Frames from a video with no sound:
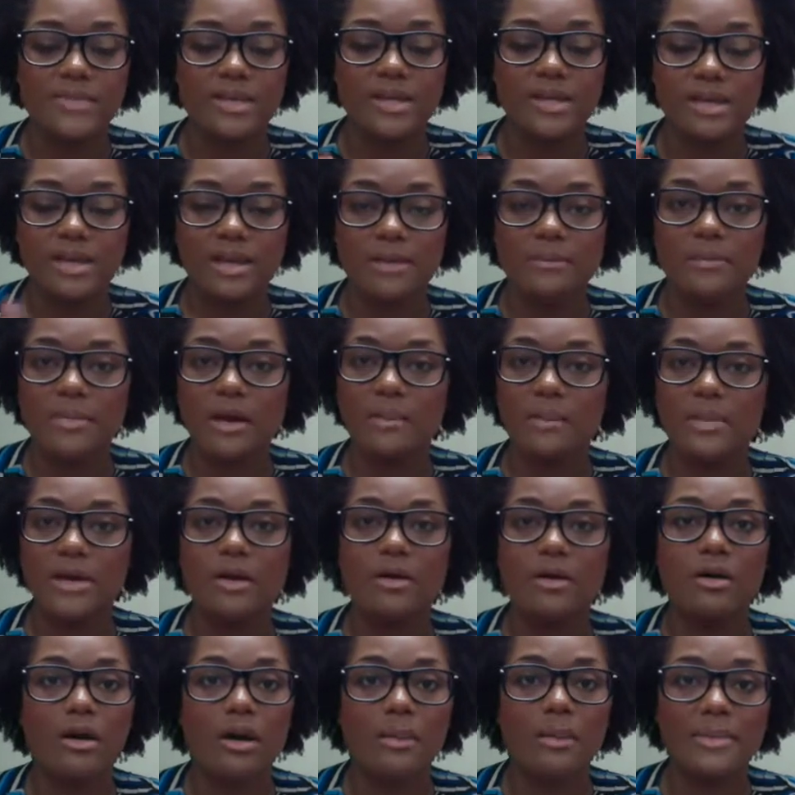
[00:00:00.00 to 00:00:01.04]
email me,
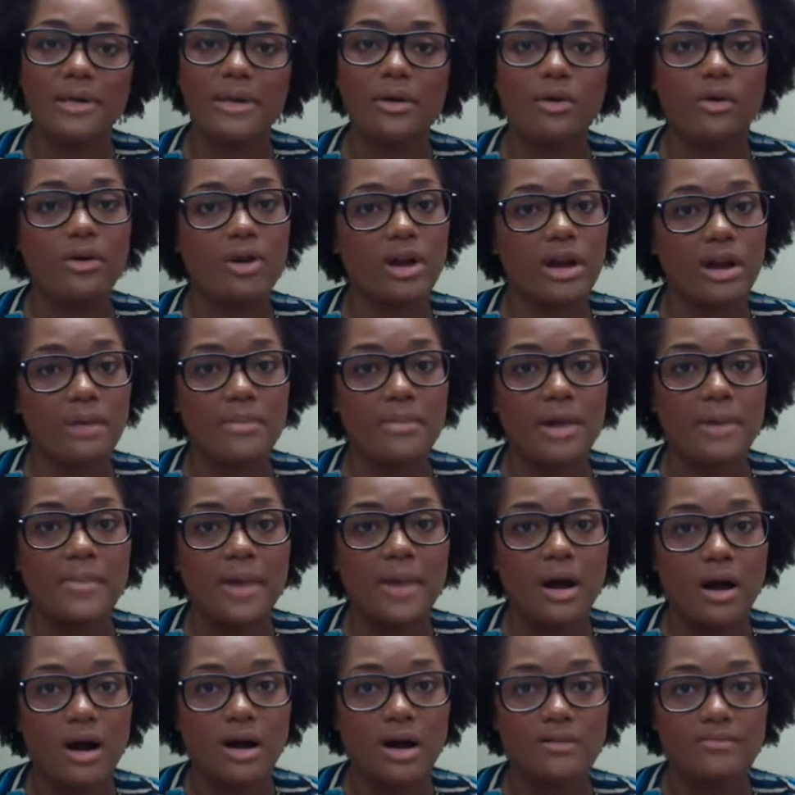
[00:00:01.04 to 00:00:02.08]
call me, or come by my
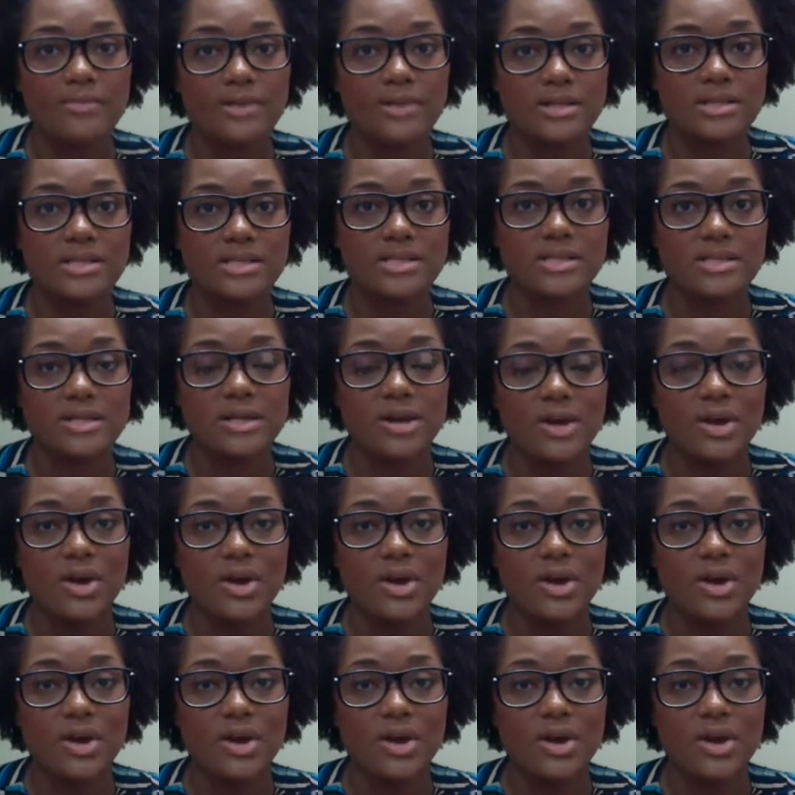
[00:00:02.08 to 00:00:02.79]
office.